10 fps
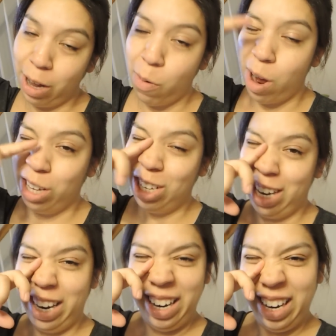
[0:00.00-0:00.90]
Go
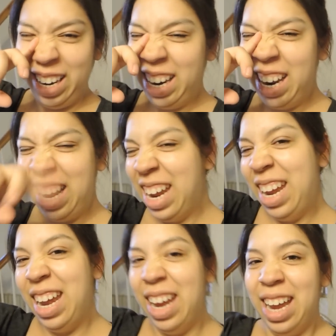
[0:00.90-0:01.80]
watch it.
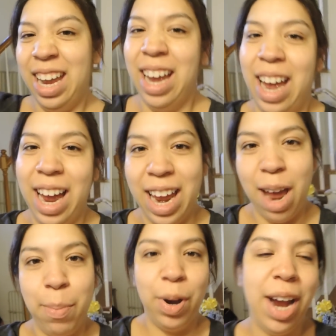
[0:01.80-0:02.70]
Check it out. I can't